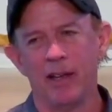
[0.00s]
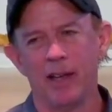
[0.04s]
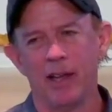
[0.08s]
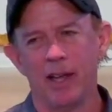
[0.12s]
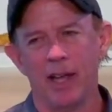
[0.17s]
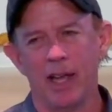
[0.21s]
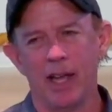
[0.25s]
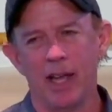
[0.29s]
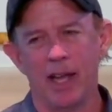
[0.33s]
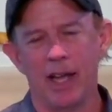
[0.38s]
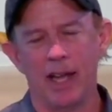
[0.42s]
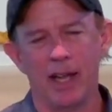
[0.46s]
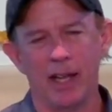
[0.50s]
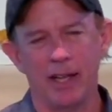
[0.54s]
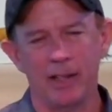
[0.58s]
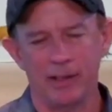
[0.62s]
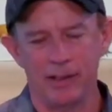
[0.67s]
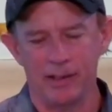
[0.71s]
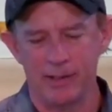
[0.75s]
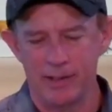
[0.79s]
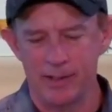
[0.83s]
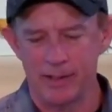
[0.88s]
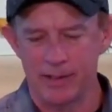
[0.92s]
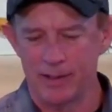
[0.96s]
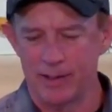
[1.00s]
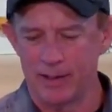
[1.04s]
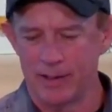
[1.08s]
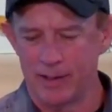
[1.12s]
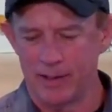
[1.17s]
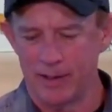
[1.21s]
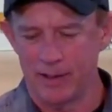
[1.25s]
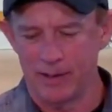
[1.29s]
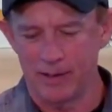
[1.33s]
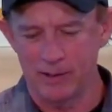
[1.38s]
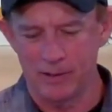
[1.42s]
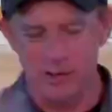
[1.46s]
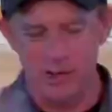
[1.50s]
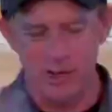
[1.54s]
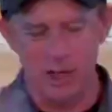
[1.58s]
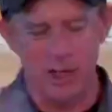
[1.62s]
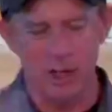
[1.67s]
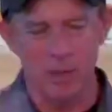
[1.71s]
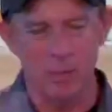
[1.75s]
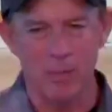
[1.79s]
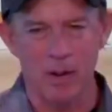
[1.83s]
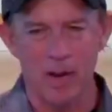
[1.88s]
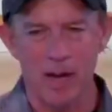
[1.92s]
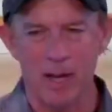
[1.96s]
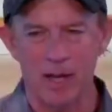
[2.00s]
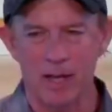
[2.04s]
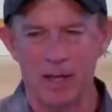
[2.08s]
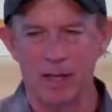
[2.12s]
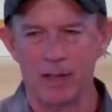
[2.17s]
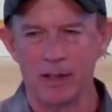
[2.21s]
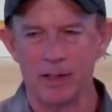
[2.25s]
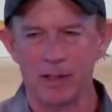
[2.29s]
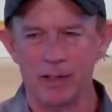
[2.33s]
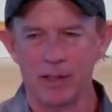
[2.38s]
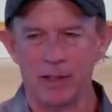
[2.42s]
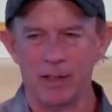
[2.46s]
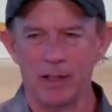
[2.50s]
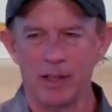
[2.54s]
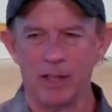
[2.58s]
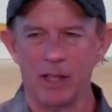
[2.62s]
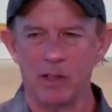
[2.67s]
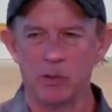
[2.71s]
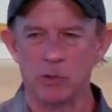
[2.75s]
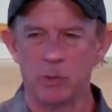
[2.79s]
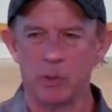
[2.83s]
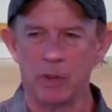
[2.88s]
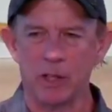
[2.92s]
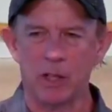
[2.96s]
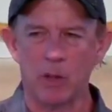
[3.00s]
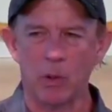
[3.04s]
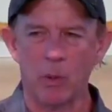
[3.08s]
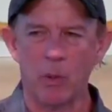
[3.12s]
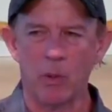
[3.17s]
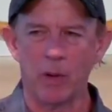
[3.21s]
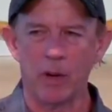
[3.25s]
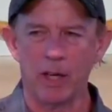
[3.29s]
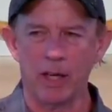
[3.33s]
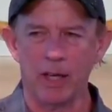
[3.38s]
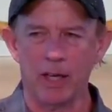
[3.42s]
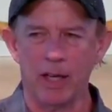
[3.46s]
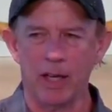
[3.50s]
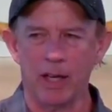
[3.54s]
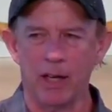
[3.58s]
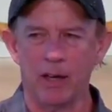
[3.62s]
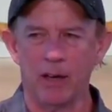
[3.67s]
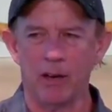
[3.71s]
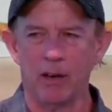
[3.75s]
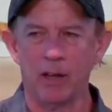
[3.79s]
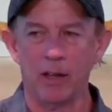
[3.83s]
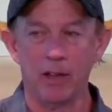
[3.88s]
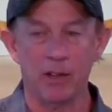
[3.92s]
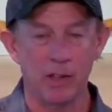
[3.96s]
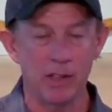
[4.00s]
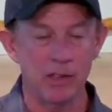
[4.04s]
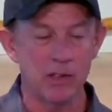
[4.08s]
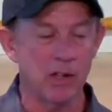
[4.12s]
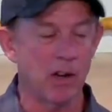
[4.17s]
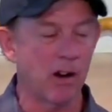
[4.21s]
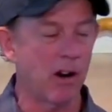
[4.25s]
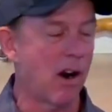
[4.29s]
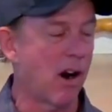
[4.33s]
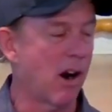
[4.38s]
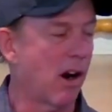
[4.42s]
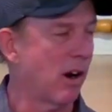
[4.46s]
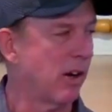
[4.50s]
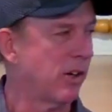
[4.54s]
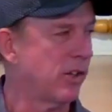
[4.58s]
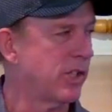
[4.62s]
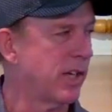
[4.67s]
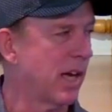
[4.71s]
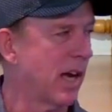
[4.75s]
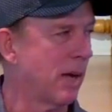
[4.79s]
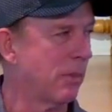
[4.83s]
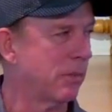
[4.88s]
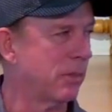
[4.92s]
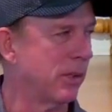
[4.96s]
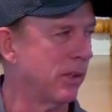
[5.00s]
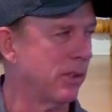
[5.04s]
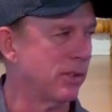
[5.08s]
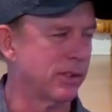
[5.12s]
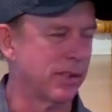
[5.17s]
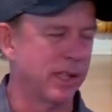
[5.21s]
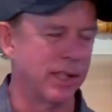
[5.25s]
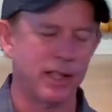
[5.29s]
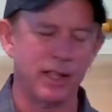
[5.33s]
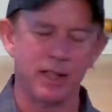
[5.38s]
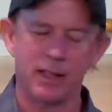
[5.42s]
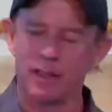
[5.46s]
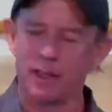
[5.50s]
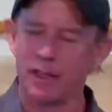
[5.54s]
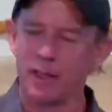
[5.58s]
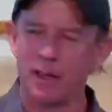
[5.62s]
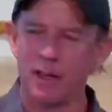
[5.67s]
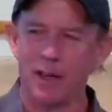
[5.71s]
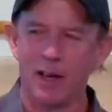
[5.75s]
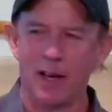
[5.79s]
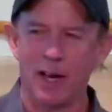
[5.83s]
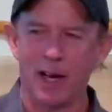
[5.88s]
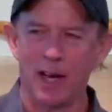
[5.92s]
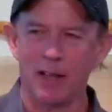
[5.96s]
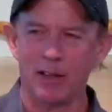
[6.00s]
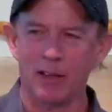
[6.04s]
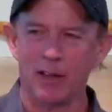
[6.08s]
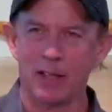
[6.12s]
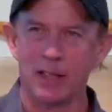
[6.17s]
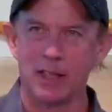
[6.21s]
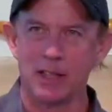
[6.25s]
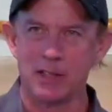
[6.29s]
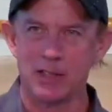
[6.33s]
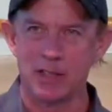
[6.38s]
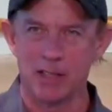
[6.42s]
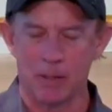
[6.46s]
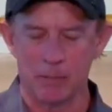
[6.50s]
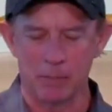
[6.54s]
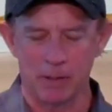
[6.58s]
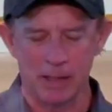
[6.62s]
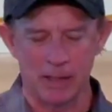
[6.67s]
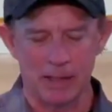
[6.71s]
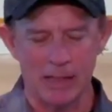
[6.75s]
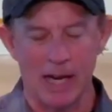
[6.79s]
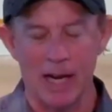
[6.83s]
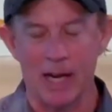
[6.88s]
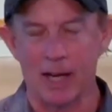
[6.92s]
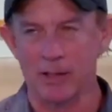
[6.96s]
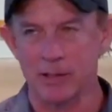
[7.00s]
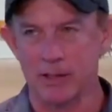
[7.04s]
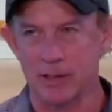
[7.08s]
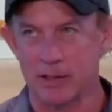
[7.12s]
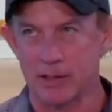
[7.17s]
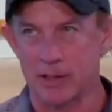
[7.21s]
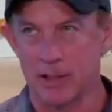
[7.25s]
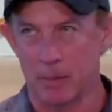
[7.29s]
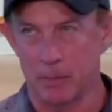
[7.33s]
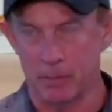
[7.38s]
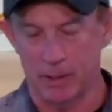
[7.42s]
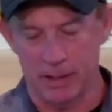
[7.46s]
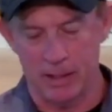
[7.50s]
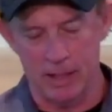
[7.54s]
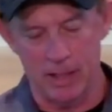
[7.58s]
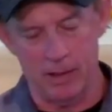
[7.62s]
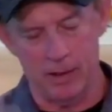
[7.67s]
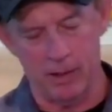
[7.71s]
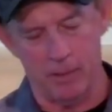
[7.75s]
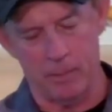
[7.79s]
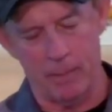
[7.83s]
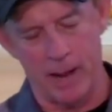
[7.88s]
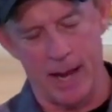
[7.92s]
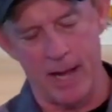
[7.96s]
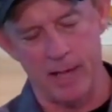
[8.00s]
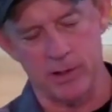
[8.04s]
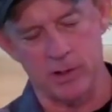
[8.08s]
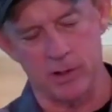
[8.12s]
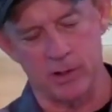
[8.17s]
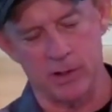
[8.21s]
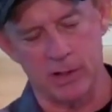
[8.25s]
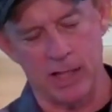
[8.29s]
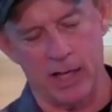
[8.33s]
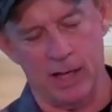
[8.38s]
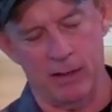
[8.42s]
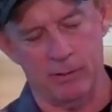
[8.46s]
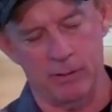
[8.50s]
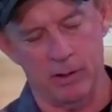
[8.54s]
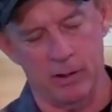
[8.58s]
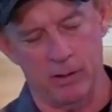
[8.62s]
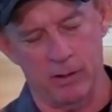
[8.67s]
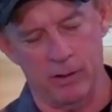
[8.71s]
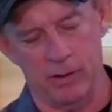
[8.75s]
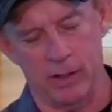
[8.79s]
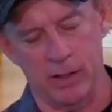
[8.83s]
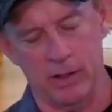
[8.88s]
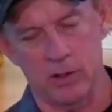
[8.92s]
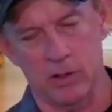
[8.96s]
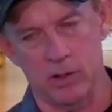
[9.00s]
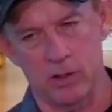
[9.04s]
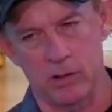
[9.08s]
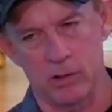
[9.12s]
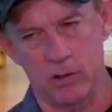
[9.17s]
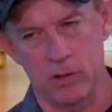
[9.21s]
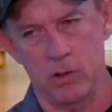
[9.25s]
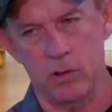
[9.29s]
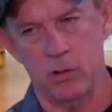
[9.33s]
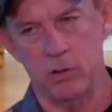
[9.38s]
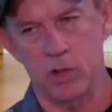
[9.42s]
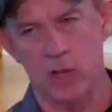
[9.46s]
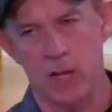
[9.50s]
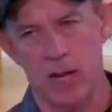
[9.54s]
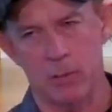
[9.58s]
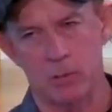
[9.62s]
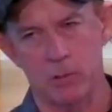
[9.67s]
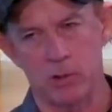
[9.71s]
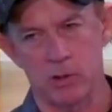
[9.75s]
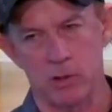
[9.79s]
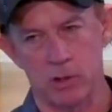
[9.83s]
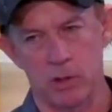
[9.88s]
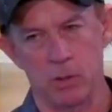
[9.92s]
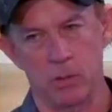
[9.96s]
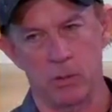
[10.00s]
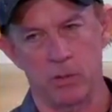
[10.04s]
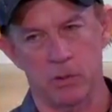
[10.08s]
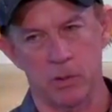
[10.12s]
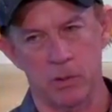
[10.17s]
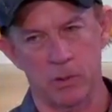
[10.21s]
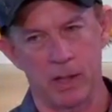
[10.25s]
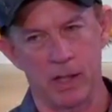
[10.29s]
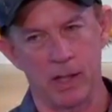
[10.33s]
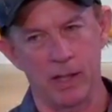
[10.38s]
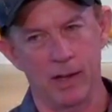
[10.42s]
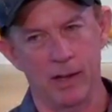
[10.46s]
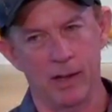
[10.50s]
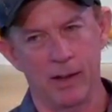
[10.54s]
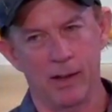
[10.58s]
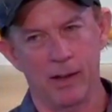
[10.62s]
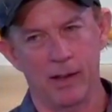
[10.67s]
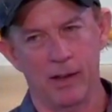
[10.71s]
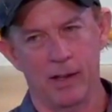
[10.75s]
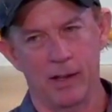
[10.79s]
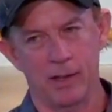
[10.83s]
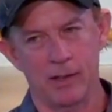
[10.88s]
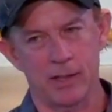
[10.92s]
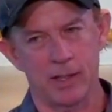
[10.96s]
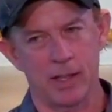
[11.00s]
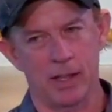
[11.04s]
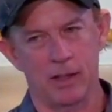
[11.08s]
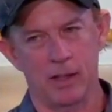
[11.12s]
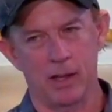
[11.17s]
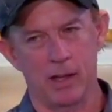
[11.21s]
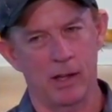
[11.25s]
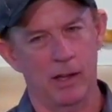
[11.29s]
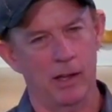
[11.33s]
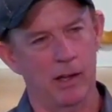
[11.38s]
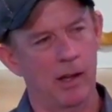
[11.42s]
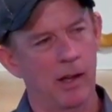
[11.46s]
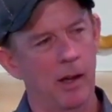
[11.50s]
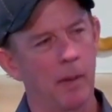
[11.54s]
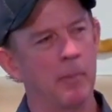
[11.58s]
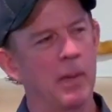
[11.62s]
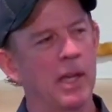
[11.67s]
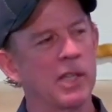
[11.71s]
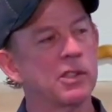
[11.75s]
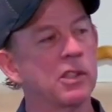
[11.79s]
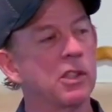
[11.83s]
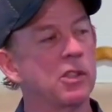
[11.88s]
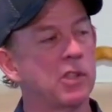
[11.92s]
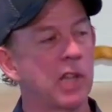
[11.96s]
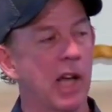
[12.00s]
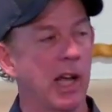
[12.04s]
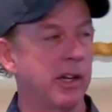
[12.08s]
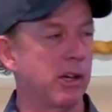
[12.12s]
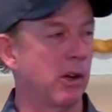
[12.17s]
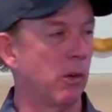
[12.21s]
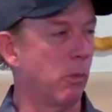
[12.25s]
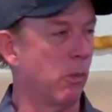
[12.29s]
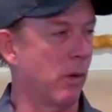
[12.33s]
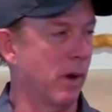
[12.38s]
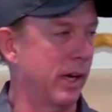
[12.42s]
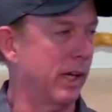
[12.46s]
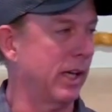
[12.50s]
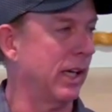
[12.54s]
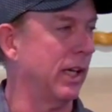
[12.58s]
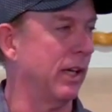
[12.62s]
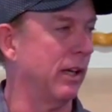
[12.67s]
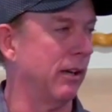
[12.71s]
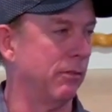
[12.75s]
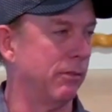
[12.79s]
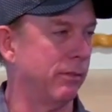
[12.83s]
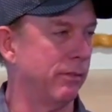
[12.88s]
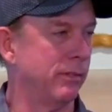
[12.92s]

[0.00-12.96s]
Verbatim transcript: And Jeremiah is recording here. These are hard chapters, and I looked at some of the titles that some of the other pastors gave to these two chapters, two and three. They said, A message I don't want to give,